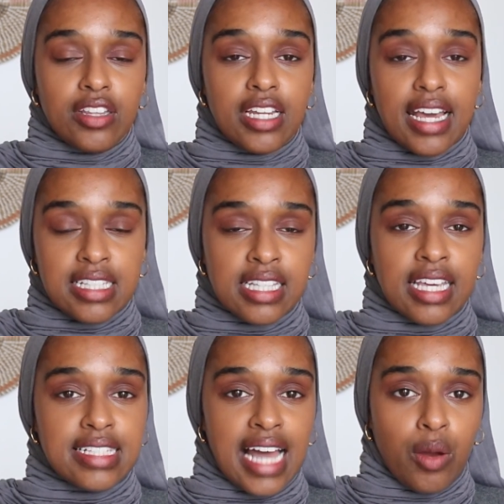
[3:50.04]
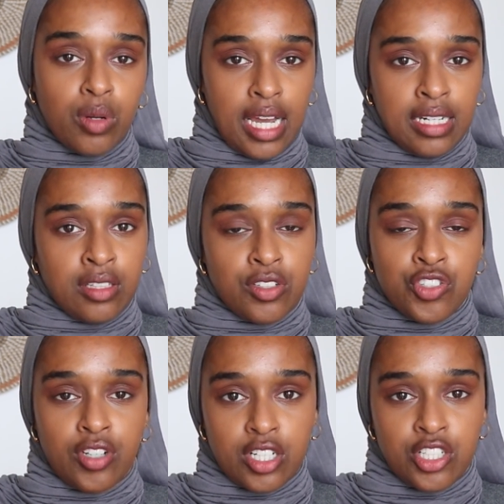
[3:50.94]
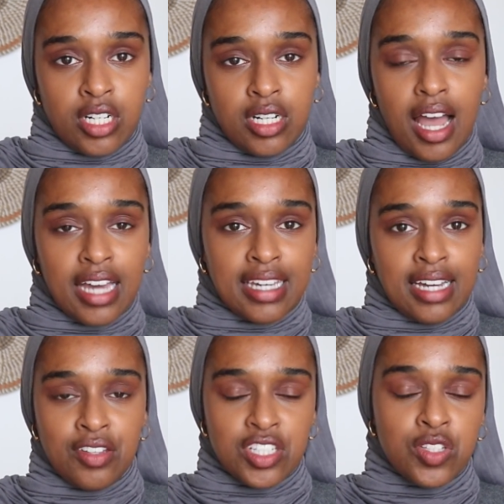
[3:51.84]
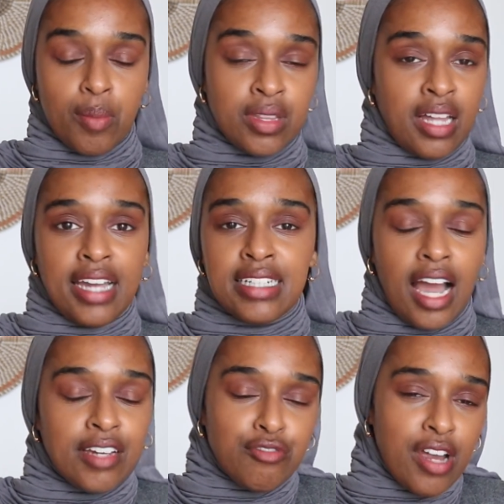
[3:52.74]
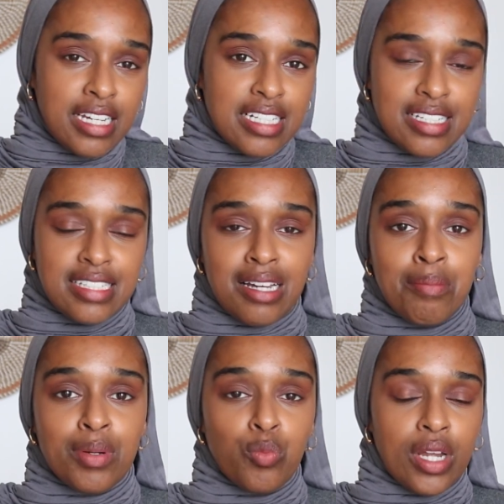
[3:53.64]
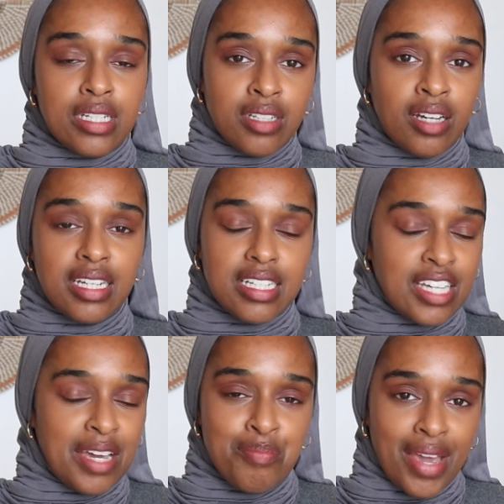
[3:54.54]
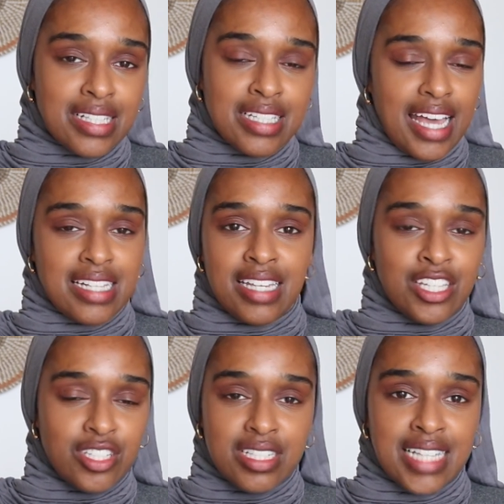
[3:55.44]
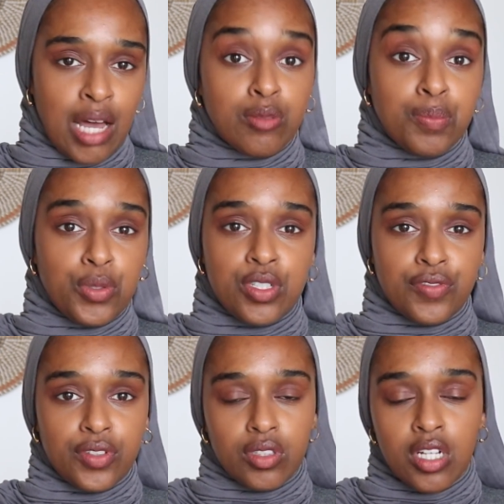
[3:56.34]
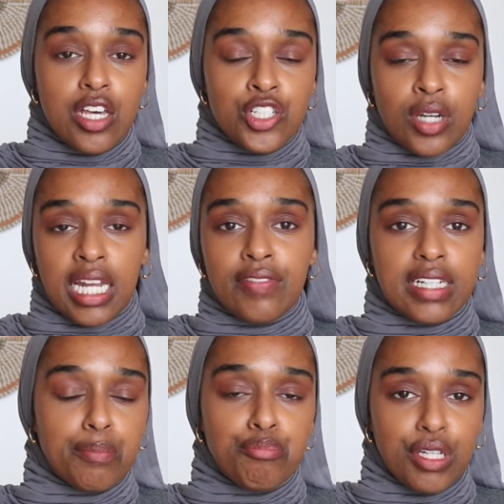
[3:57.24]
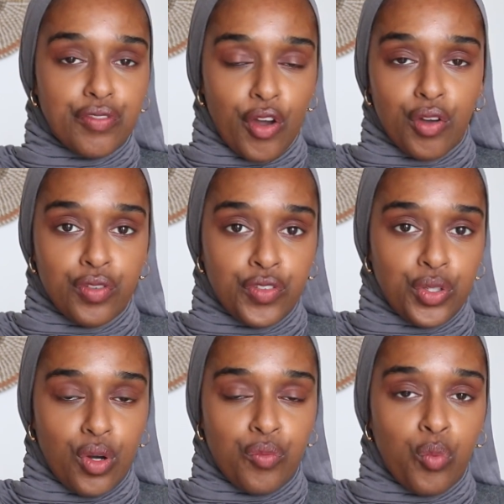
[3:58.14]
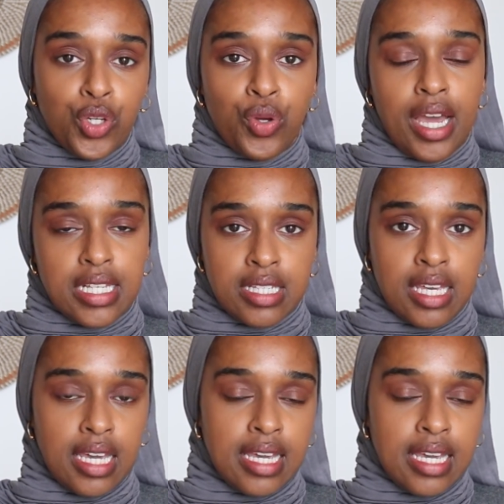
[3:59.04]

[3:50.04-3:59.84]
The next thing is outlining the structure. Again, this is something that I rarely see done, but when done, it makes the essay just sound beautiful. So kind of like a brief overview of what your essay